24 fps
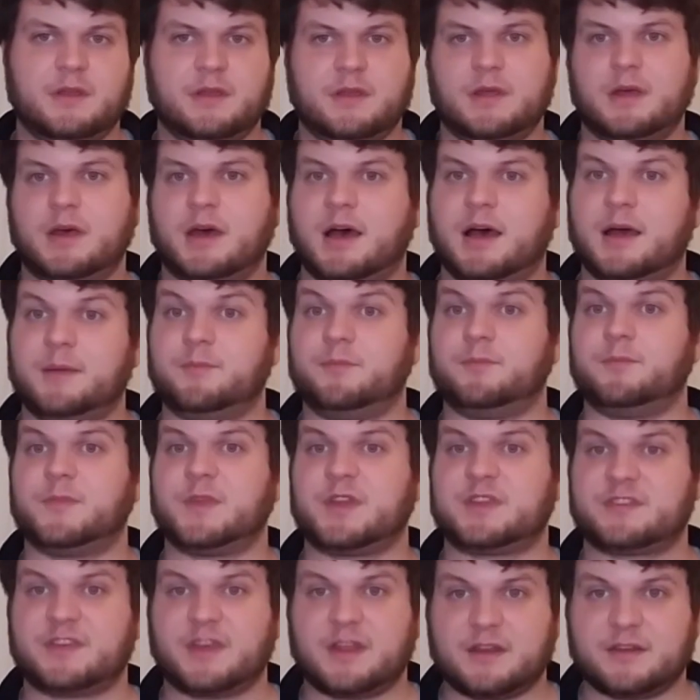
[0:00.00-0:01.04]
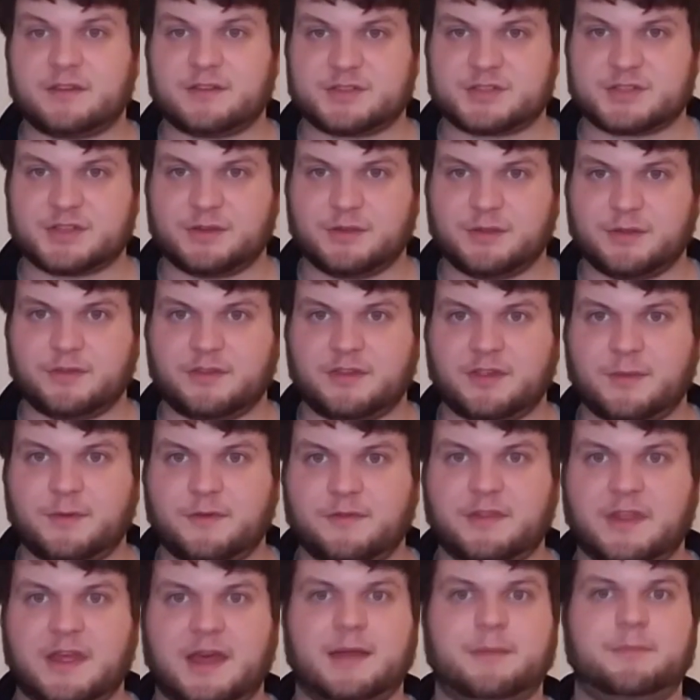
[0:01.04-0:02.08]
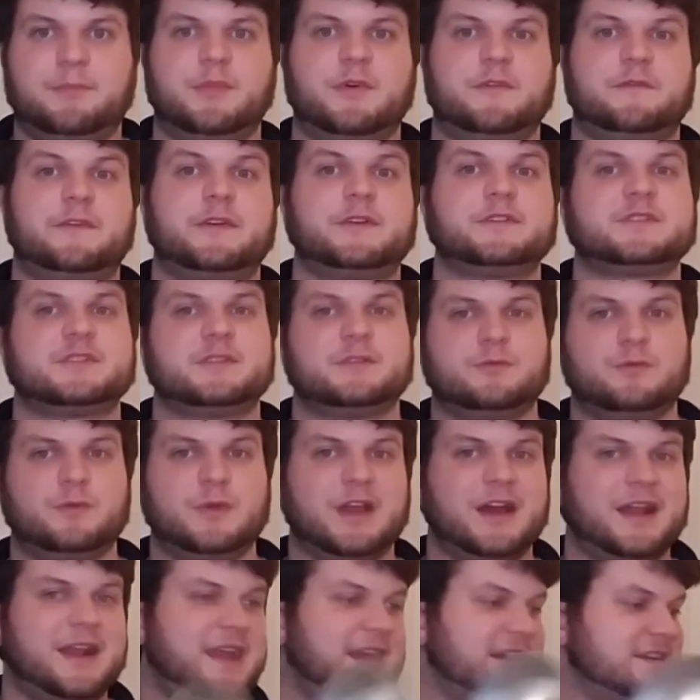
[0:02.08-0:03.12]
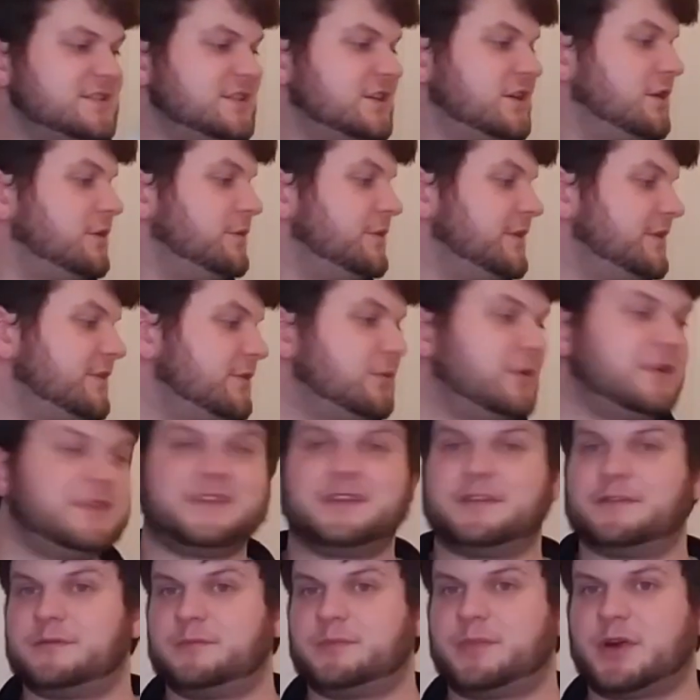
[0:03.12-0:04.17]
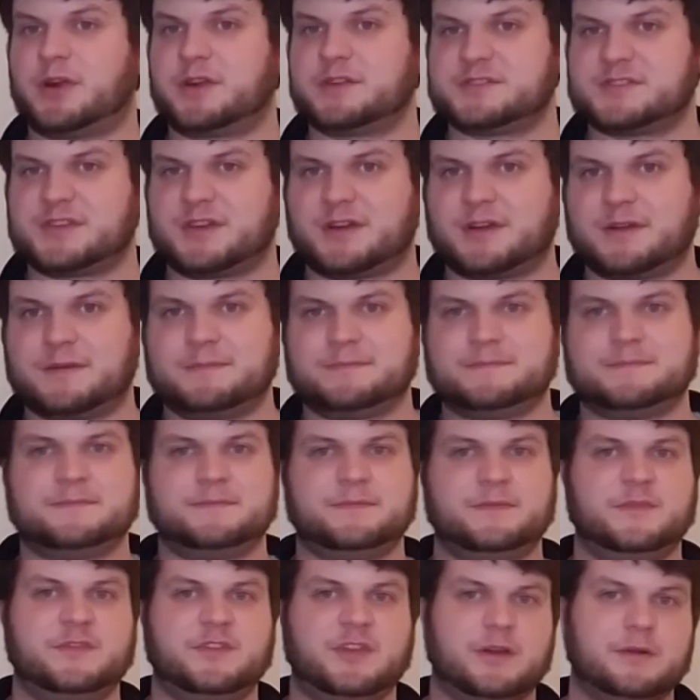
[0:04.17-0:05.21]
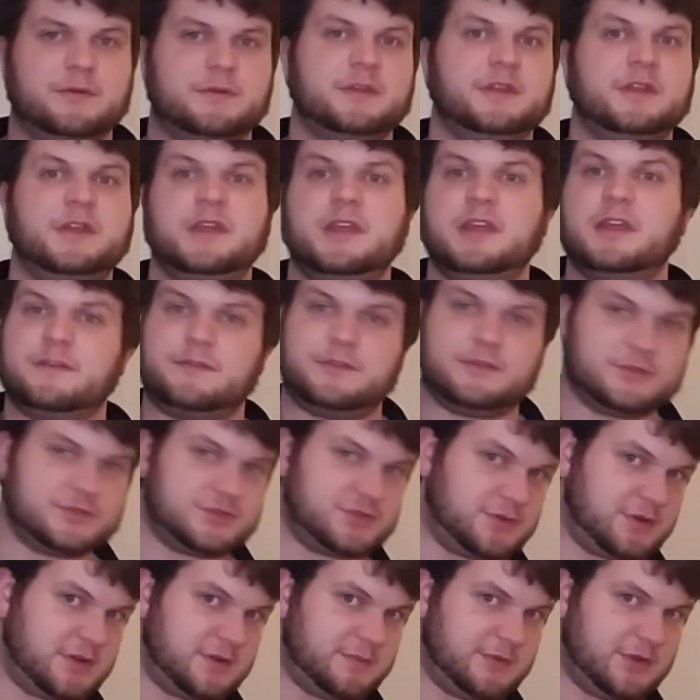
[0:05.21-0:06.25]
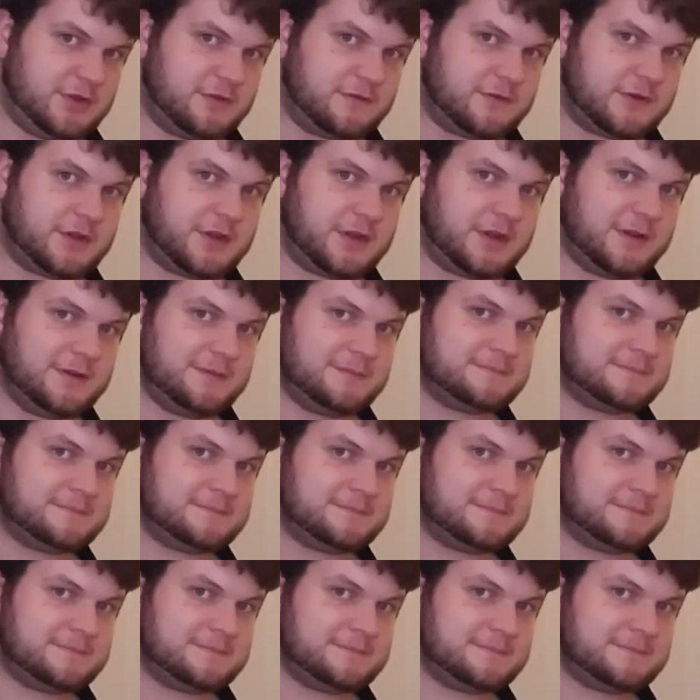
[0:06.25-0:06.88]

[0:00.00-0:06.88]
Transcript: I'm excited to show you some of that, but first we got to actually go into what the different parts are. So, if you'll join me over here.